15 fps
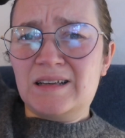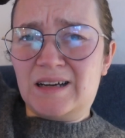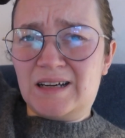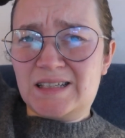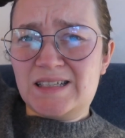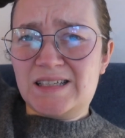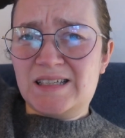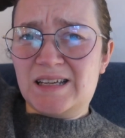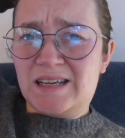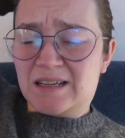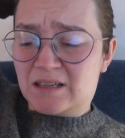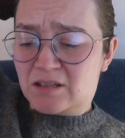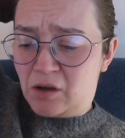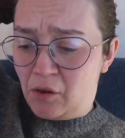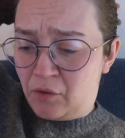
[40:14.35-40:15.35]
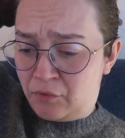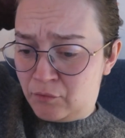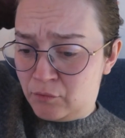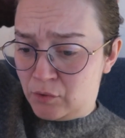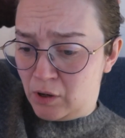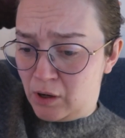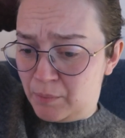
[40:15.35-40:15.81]
got sick, so
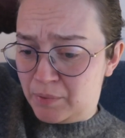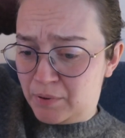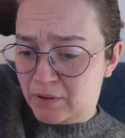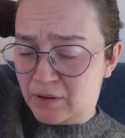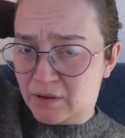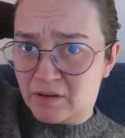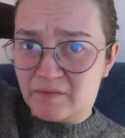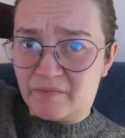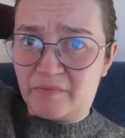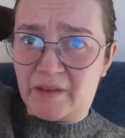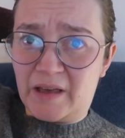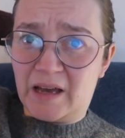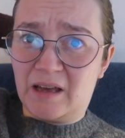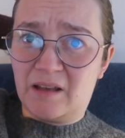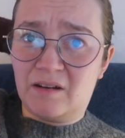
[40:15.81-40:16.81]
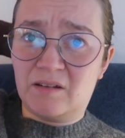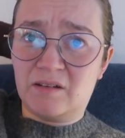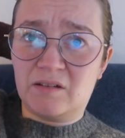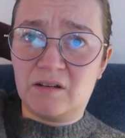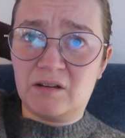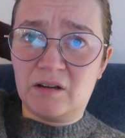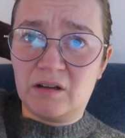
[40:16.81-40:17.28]
threw up.
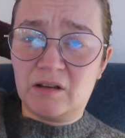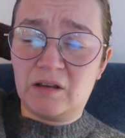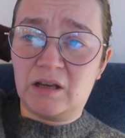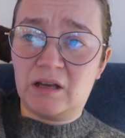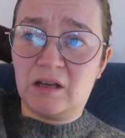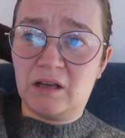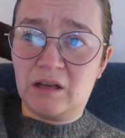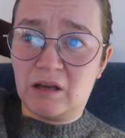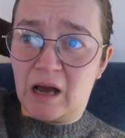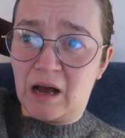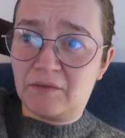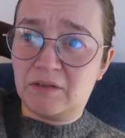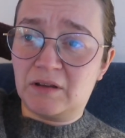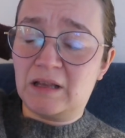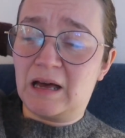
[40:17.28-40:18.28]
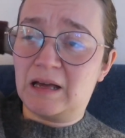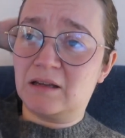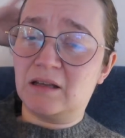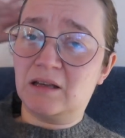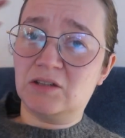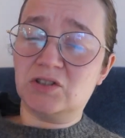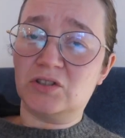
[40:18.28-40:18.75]
And they, after
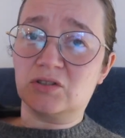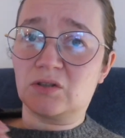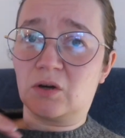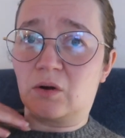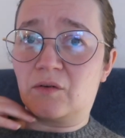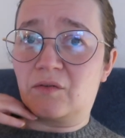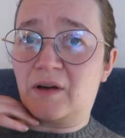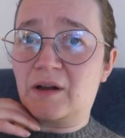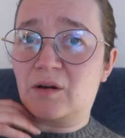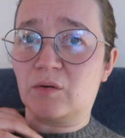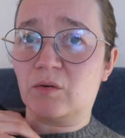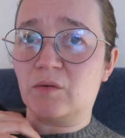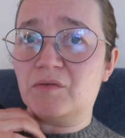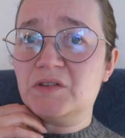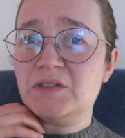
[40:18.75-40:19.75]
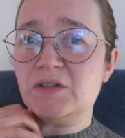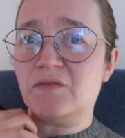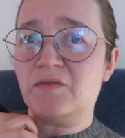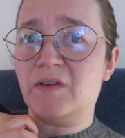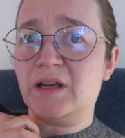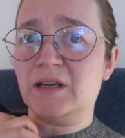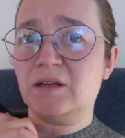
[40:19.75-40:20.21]
that, they she sort of, I don't know if she
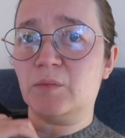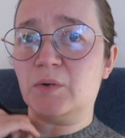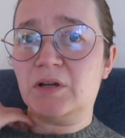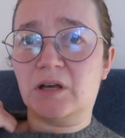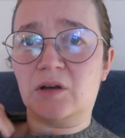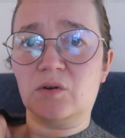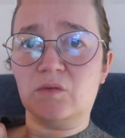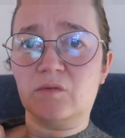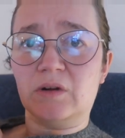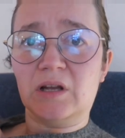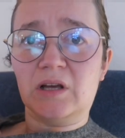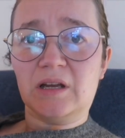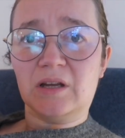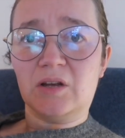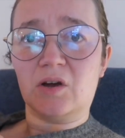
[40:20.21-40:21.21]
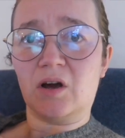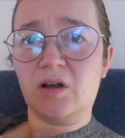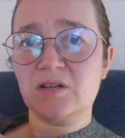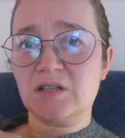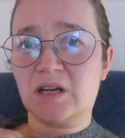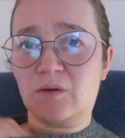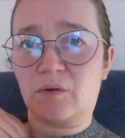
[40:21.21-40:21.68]
fainted, but they couldn't really get in
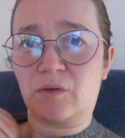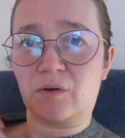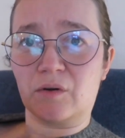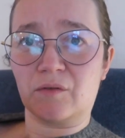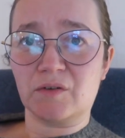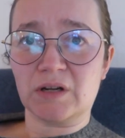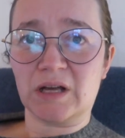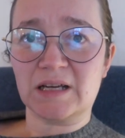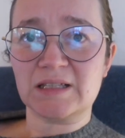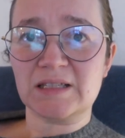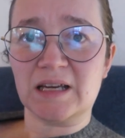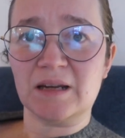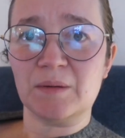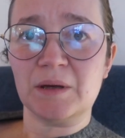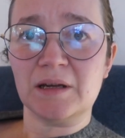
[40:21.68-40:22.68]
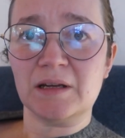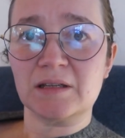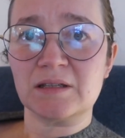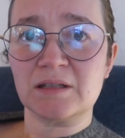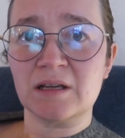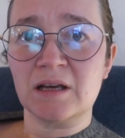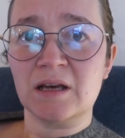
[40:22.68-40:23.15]
contact with her for like ten
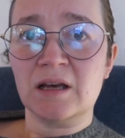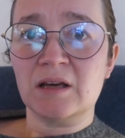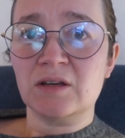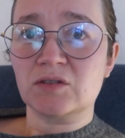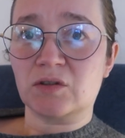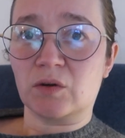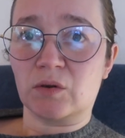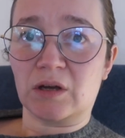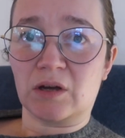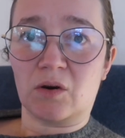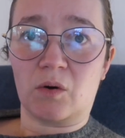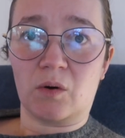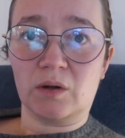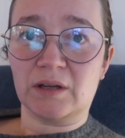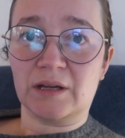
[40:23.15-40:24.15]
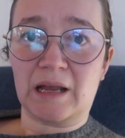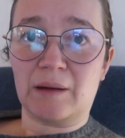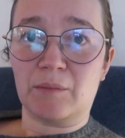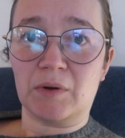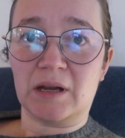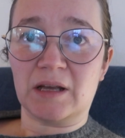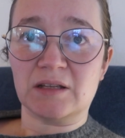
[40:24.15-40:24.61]
minutes. So they called an
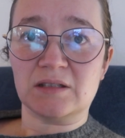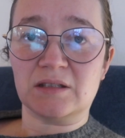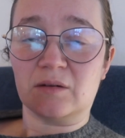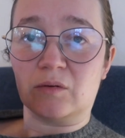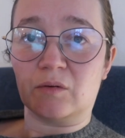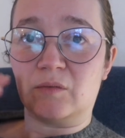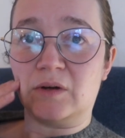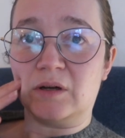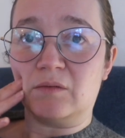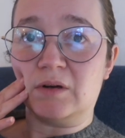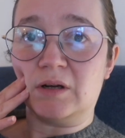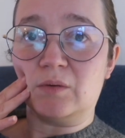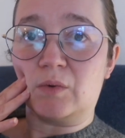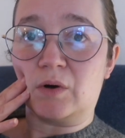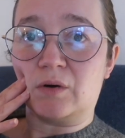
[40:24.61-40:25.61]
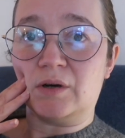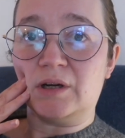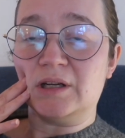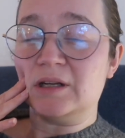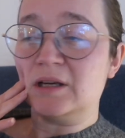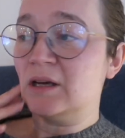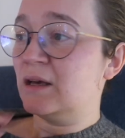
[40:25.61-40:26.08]
ambulance. They were really, really
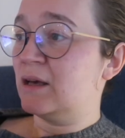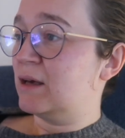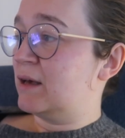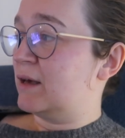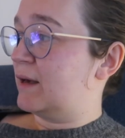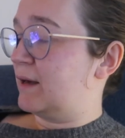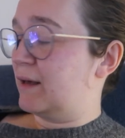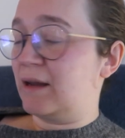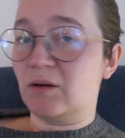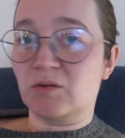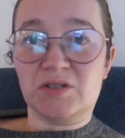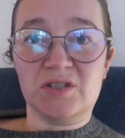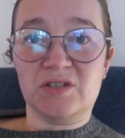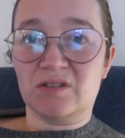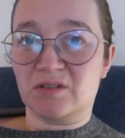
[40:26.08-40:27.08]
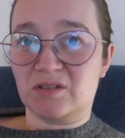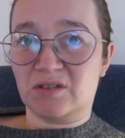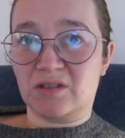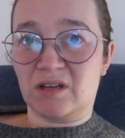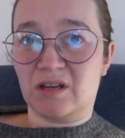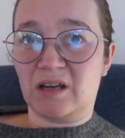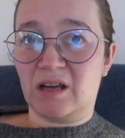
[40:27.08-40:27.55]
worried. And now she's
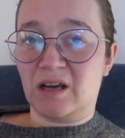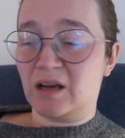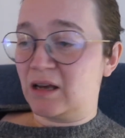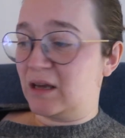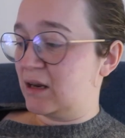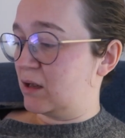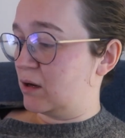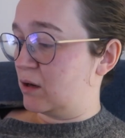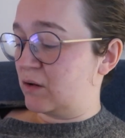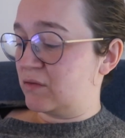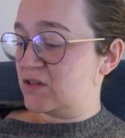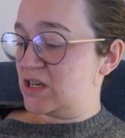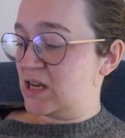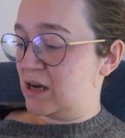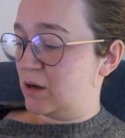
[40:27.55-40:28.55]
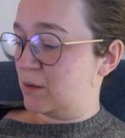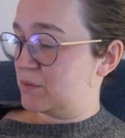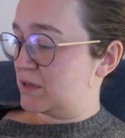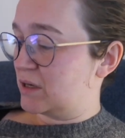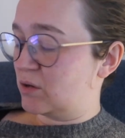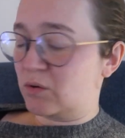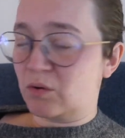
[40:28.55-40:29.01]
just uh, getting a lot of
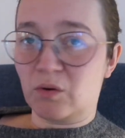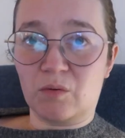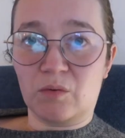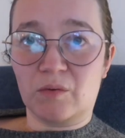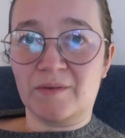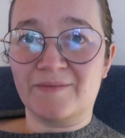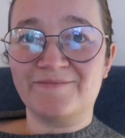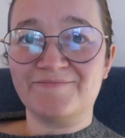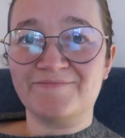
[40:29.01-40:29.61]
checkups. I don't know